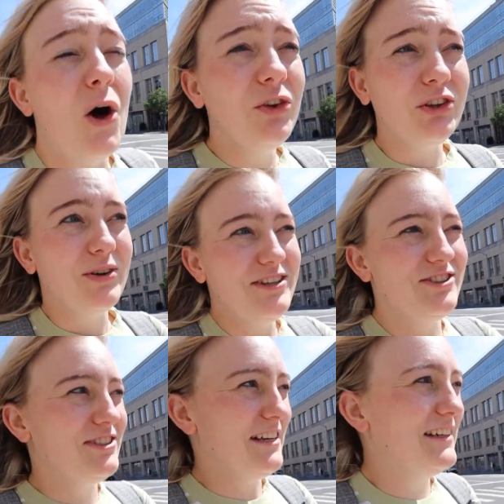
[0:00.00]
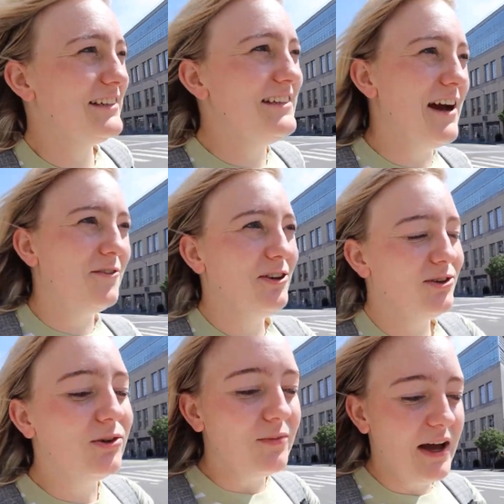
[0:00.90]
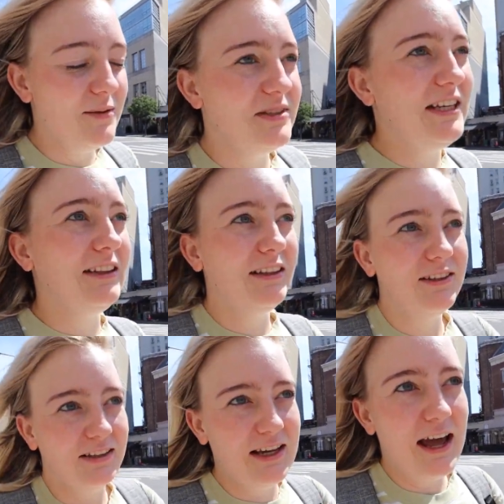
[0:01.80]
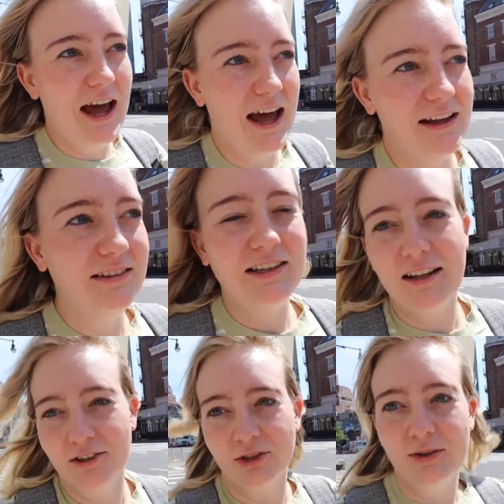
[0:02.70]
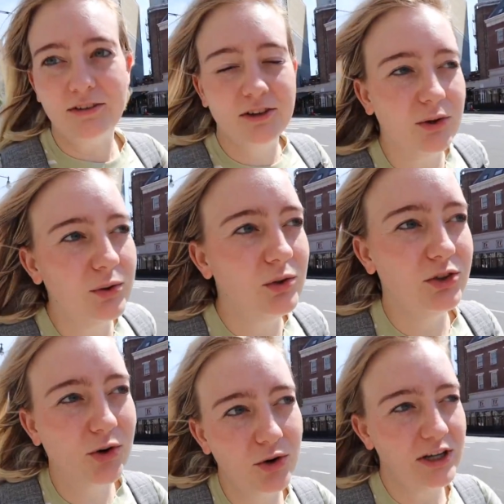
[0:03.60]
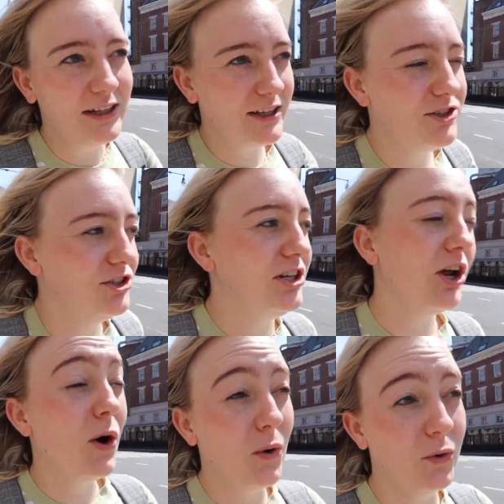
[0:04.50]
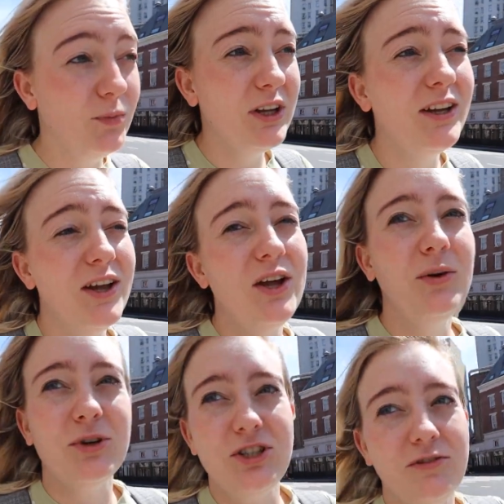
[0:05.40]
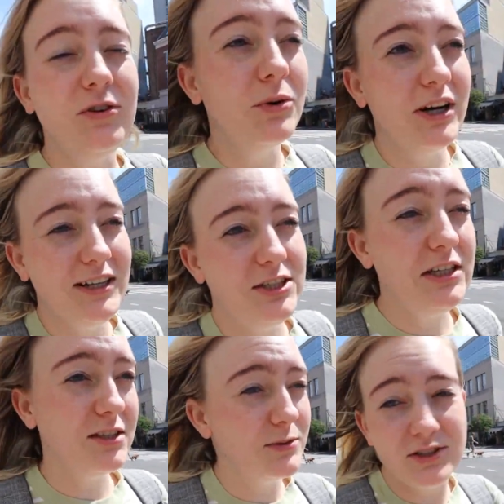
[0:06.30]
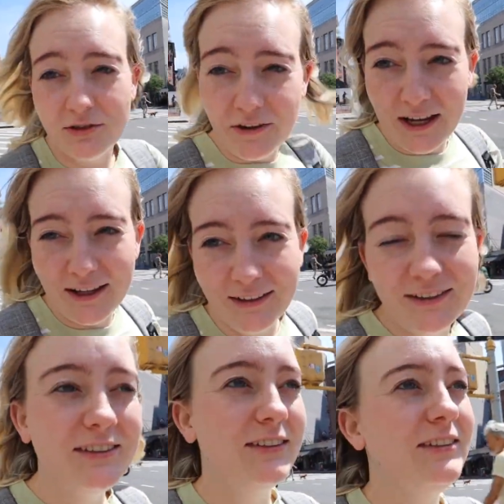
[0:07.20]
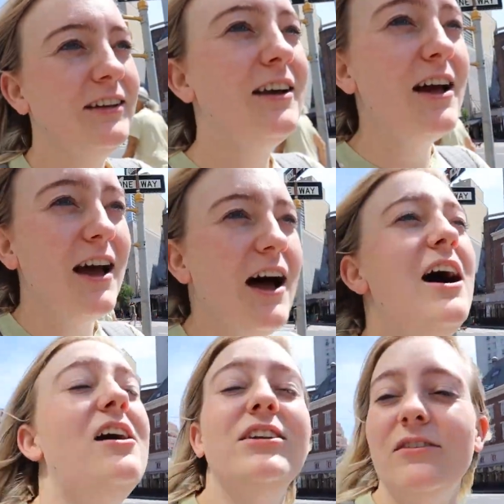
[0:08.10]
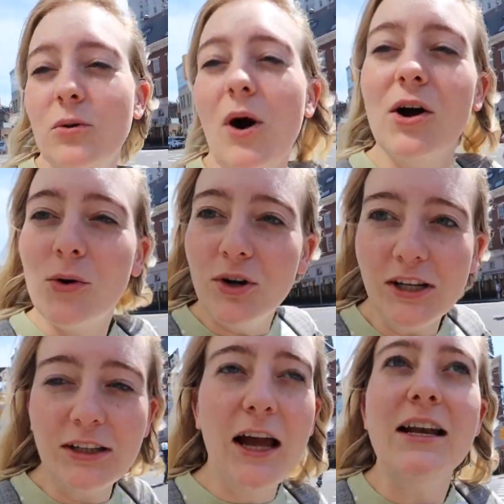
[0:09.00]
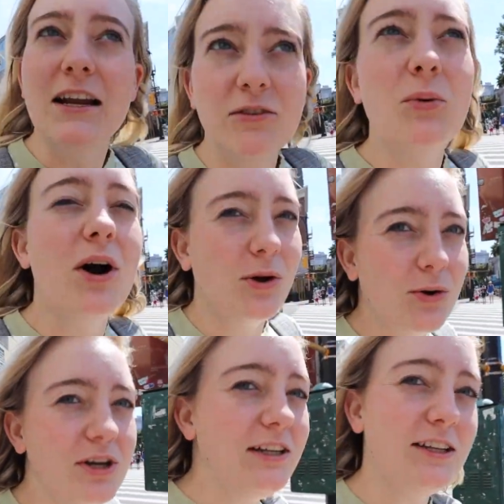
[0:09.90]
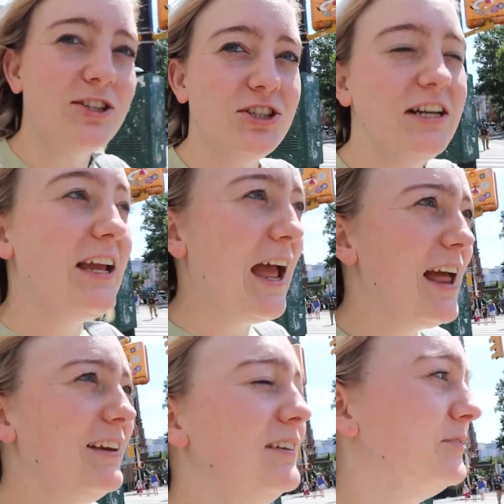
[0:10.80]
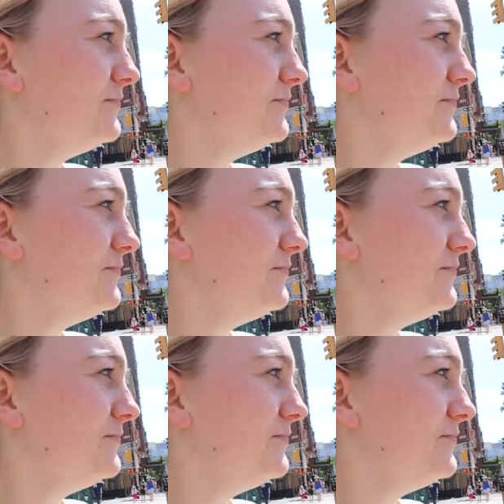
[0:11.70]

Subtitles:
Also interesting because now on Google Maps, it literally has Taylor Swift's old Cornelia Street home. Which, if you are a T-Swizzle fan, I'd never walk Cornelia Street again.